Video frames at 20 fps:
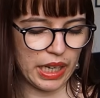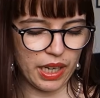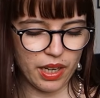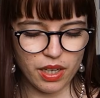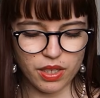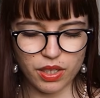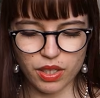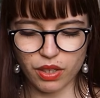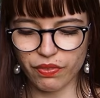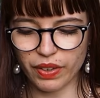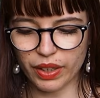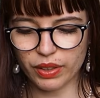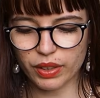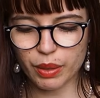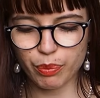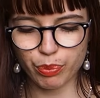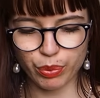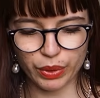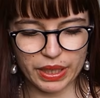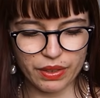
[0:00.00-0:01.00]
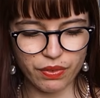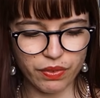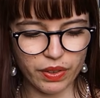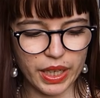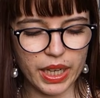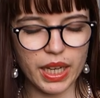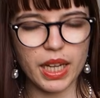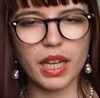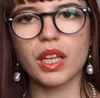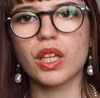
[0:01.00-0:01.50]
So very
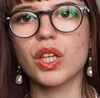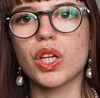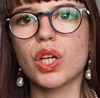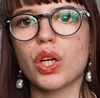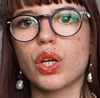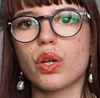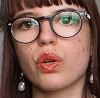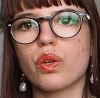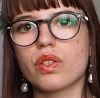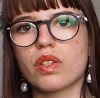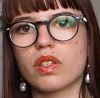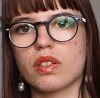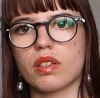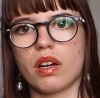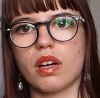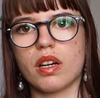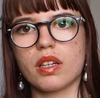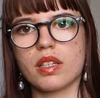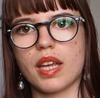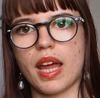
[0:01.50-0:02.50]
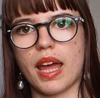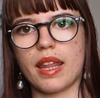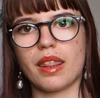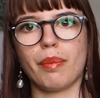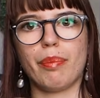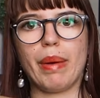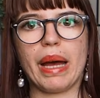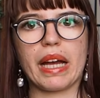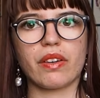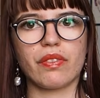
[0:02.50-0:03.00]
briefly, you start at the
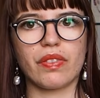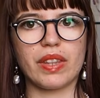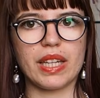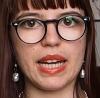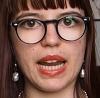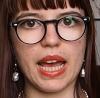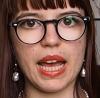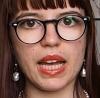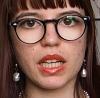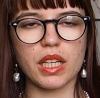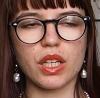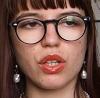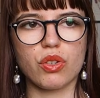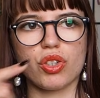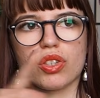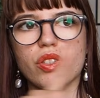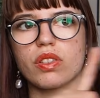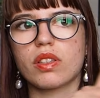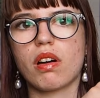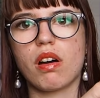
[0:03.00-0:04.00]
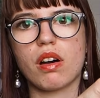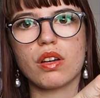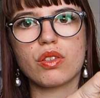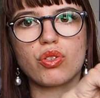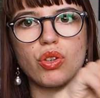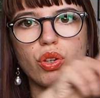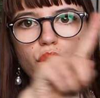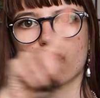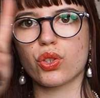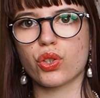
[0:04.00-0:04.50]
back of the neck, you just cast
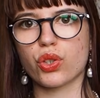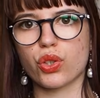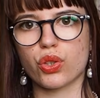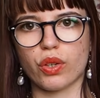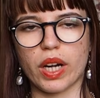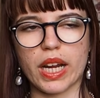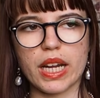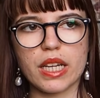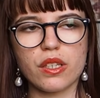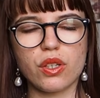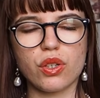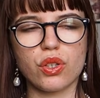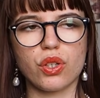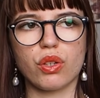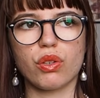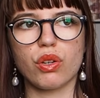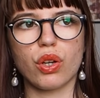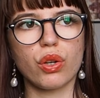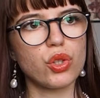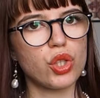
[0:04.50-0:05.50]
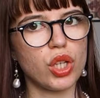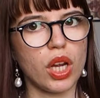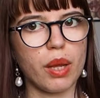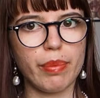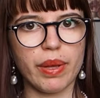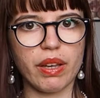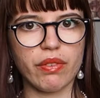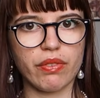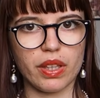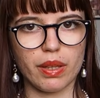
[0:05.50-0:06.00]
on straight, you do no
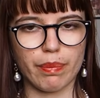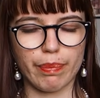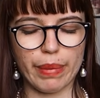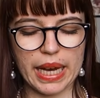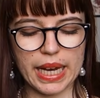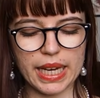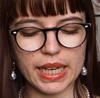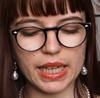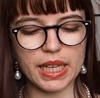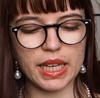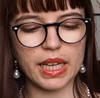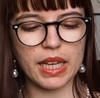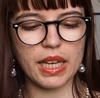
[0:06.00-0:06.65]
shaping for the back,